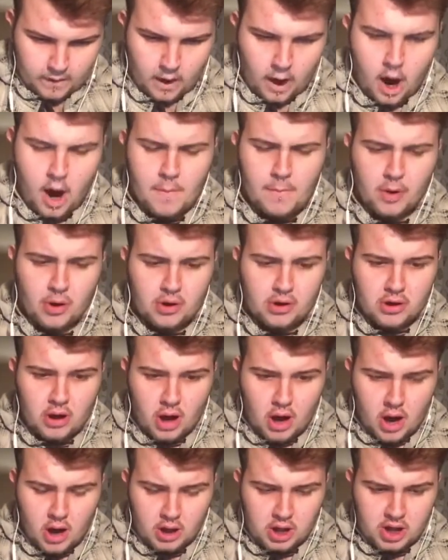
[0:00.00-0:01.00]
my
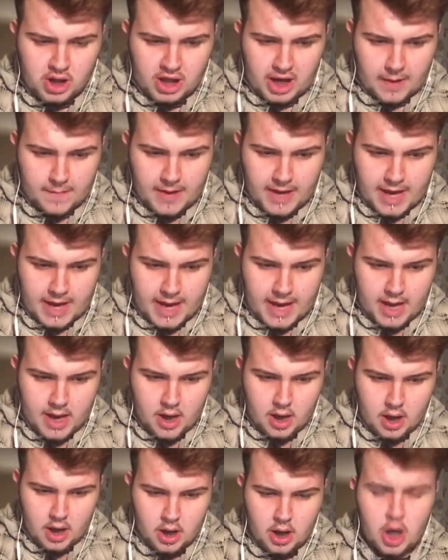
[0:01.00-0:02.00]
gosh,
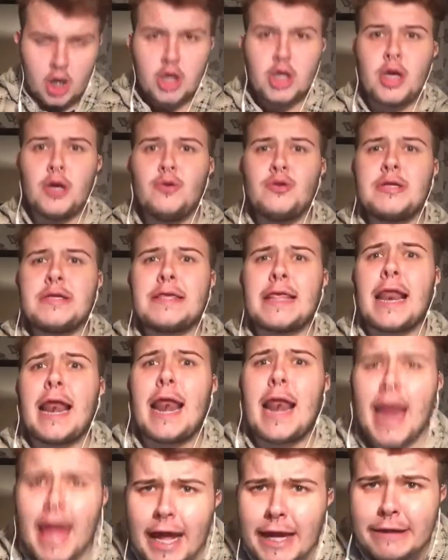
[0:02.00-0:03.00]
Demi, you
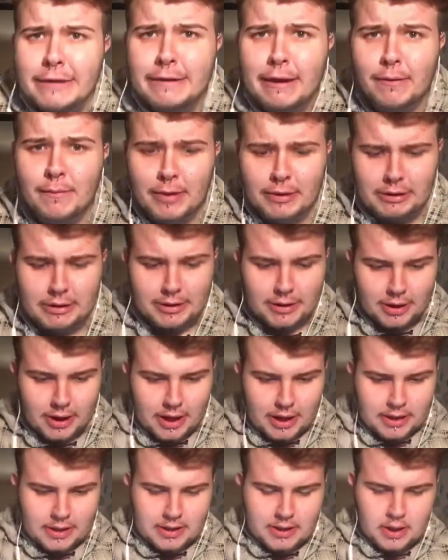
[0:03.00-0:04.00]
slay that wedding
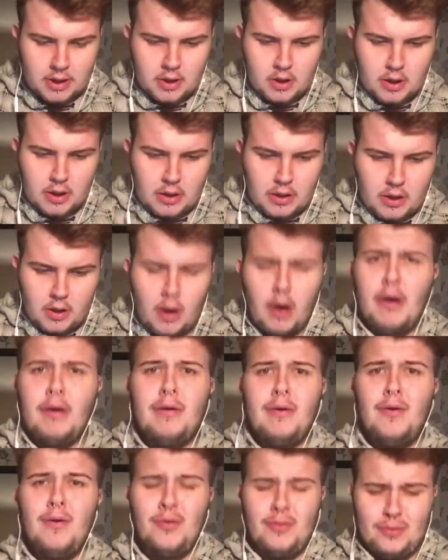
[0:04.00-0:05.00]
dress.
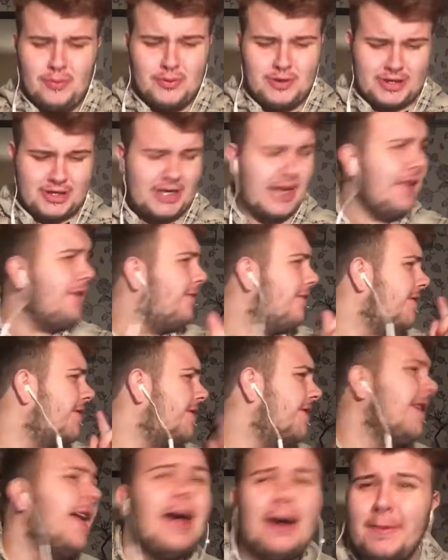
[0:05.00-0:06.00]
Oh, she looks
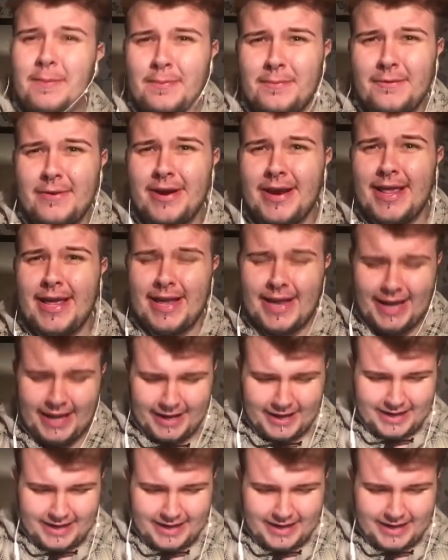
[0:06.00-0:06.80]
so pretty.